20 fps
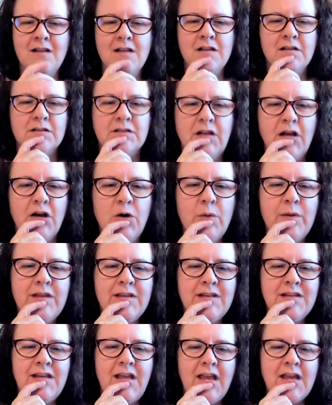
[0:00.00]
Low
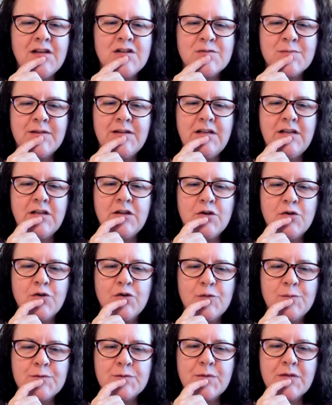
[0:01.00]
engagement in
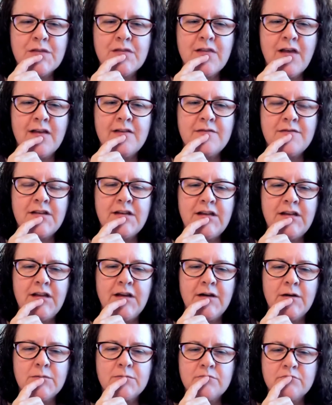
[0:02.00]
groups with live
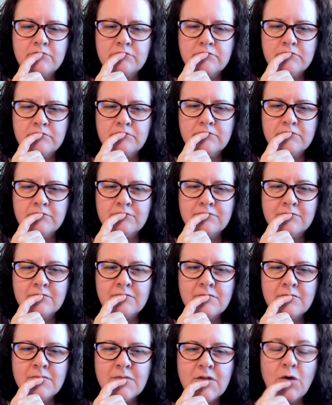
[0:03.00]
video.
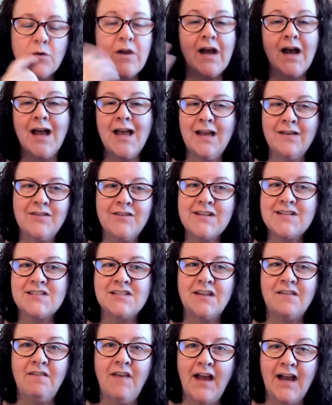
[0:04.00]
Okay, I haven't
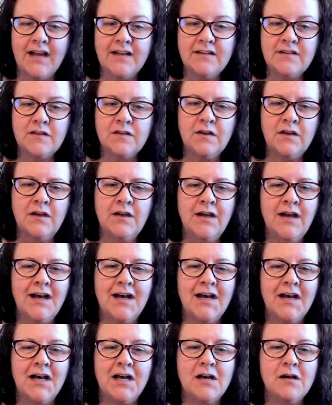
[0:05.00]
seen that.
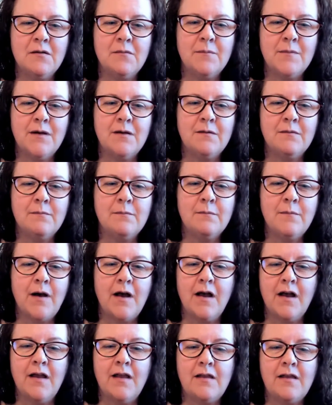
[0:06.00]

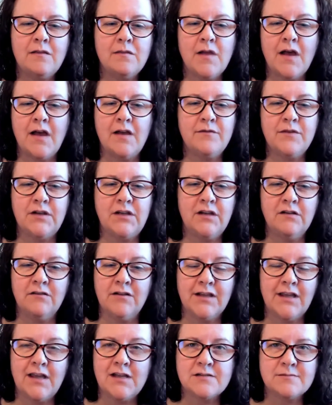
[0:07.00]
my live video
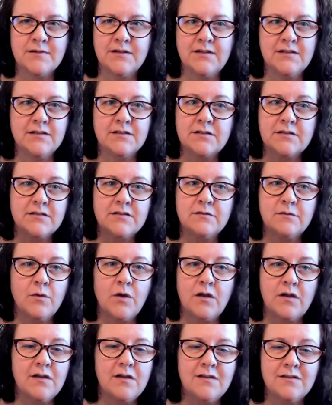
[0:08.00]
engagement
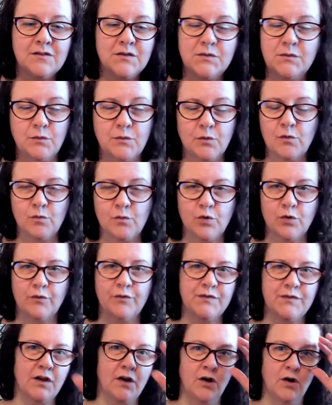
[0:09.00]
is through the roof.
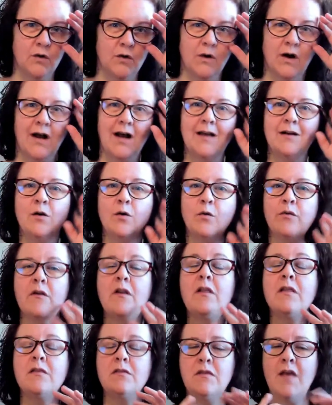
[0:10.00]
So I don't
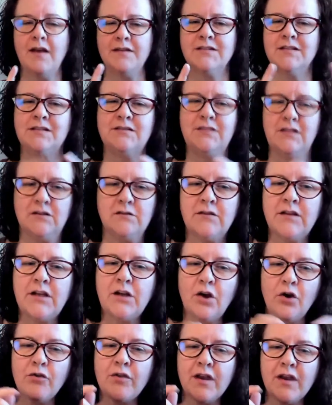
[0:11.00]
necessarily
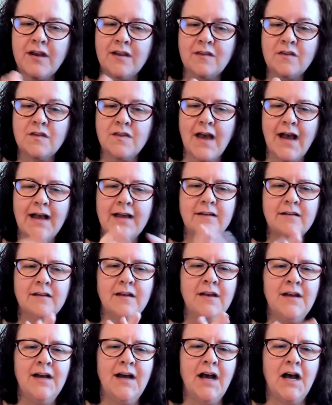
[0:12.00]
know that it's that,
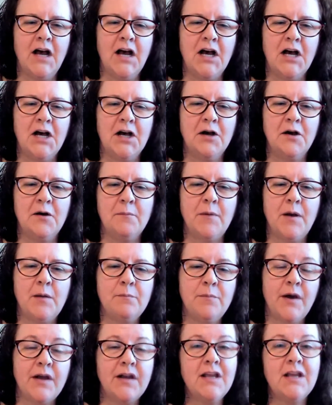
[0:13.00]

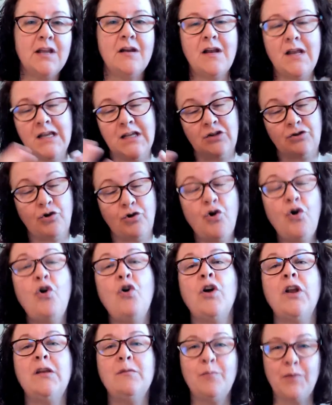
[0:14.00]
but it
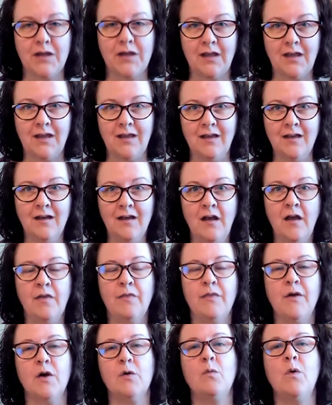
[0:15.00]
could be
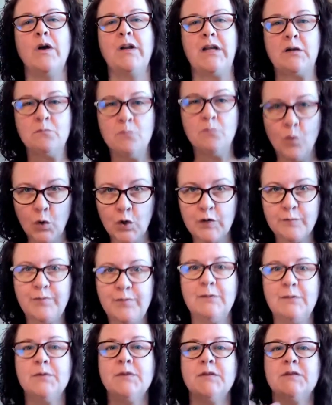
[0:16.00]
they're wanting more
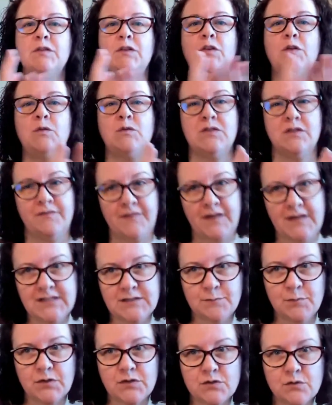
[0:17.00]
people to use the
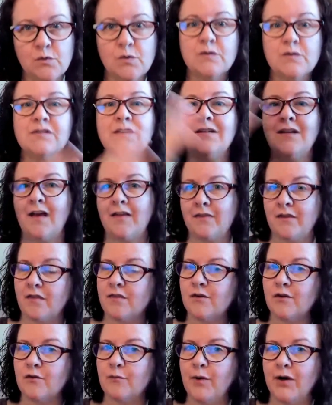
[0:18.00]
Facebook tools and not the
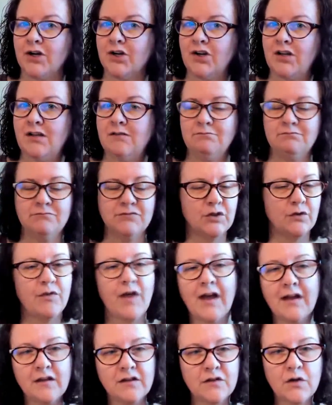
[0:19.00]
third party. So
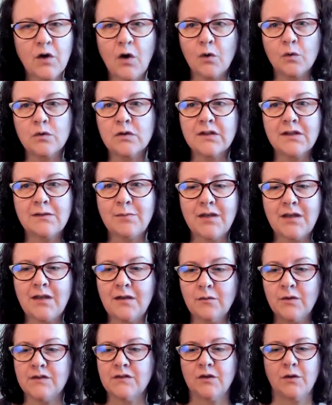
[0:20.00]
that could totally be
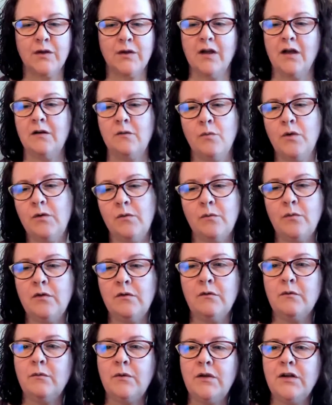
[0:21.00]
what's going on.
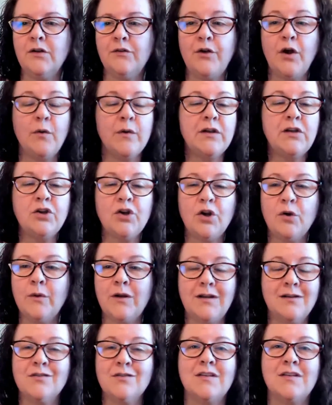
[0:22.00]
We don't know. And you know what?
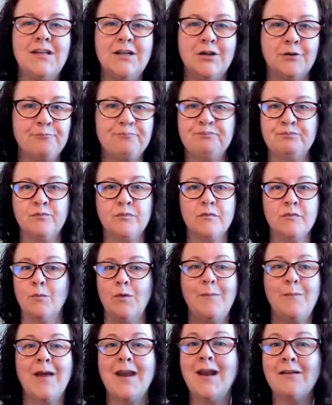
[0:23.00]
Here's the deal.
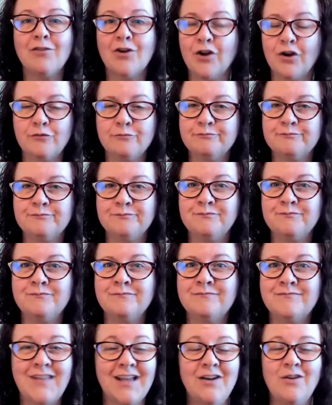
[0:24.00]
We may never know.
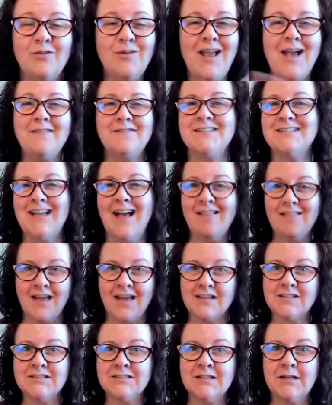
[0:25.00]
They don't have to tell
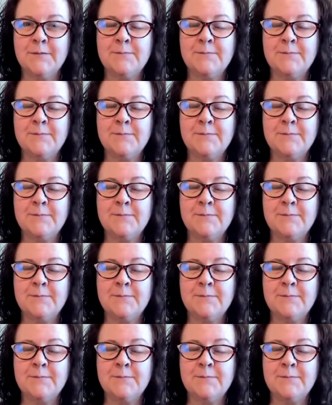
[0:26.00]
us.